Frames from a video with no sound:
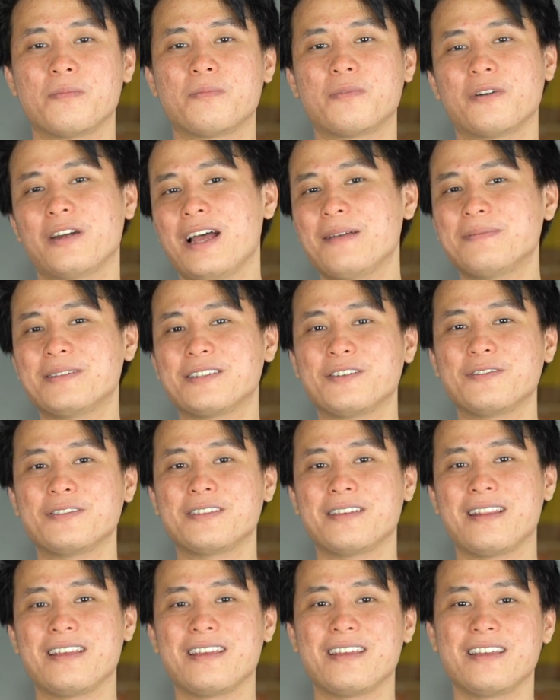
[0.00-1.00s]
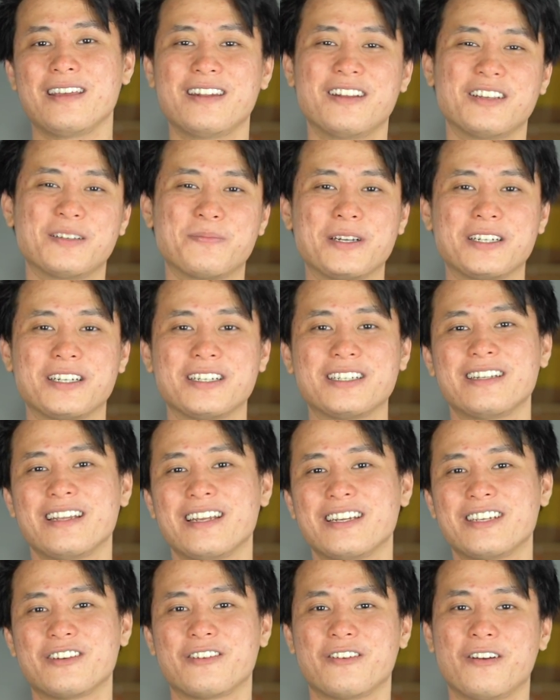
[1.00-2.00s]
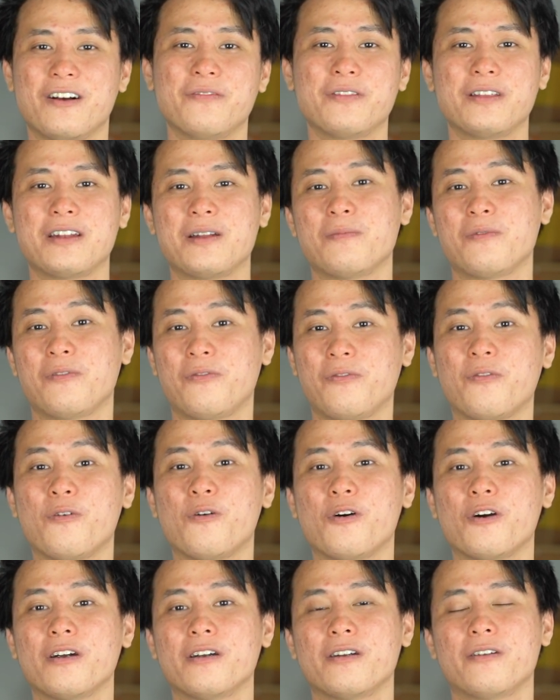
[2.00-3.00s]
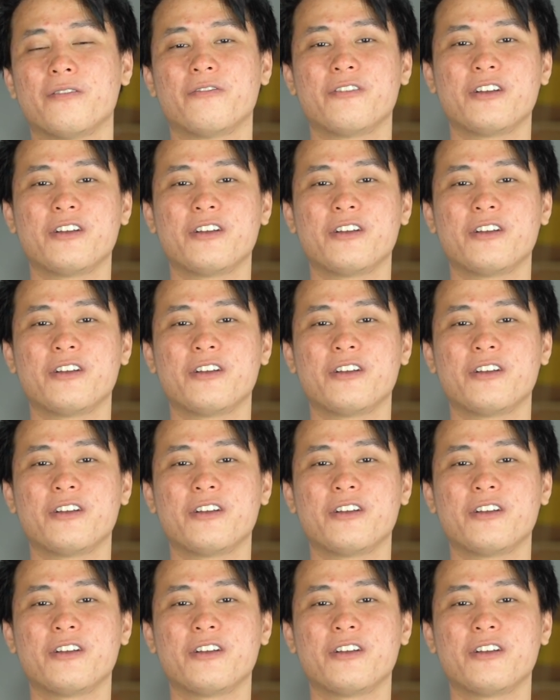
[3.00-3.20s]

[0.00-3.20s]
Perhaps due to the inauspicious nature of the number 4,